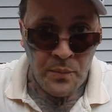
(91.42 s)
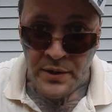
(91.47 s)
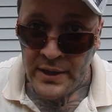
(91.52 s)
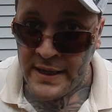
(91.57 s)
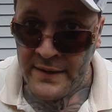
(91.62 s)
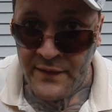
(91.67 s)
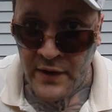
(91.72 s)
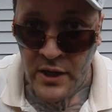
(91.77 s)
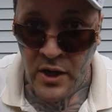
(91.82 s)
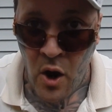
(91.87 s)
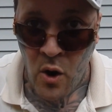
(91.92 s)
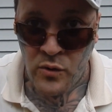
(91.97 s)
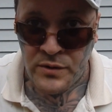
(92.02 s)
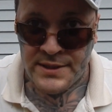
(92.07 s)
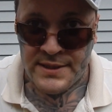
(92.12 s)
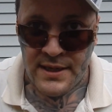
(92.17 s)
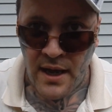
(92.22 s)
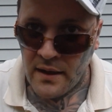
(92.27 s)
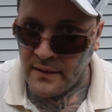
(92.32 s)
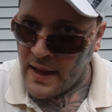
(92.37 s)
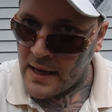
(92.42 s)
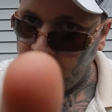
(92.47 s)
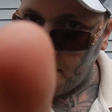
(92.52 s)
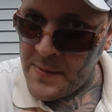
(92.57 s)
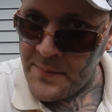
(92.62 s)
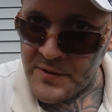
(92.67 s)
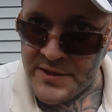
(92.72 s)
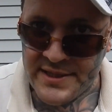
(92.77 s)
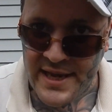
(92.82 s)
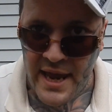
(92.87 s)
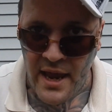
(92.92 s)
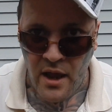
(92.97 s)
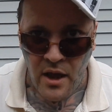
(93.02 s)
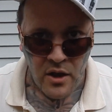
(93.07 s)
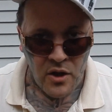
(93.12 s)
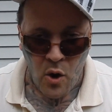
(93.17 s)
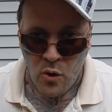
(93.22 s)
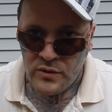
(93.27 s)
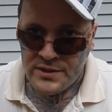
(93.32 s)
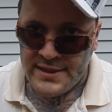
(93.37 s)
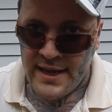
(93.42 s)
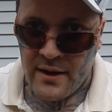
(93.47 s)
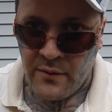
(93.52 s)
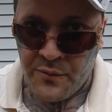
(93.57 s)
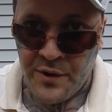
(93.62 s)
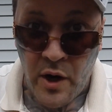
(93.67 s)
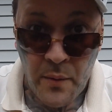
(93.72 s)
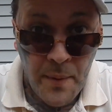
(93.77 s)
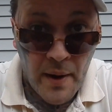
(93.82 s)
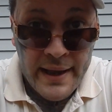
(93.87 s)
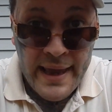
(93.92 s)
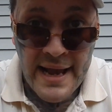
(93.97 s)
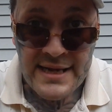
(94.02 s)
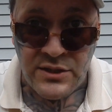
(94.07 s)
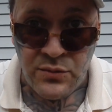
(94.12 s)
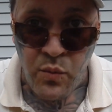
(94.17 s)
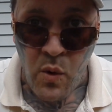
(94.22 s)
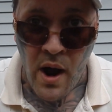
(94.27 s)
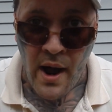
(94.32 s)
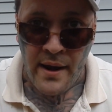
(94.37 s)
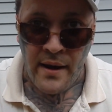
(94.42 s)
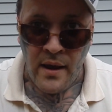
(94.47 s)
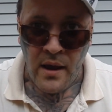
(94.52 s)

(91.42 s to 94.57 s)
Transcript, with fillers: believe in ghosts. A lot of people say ghosts ain't real, but guess what?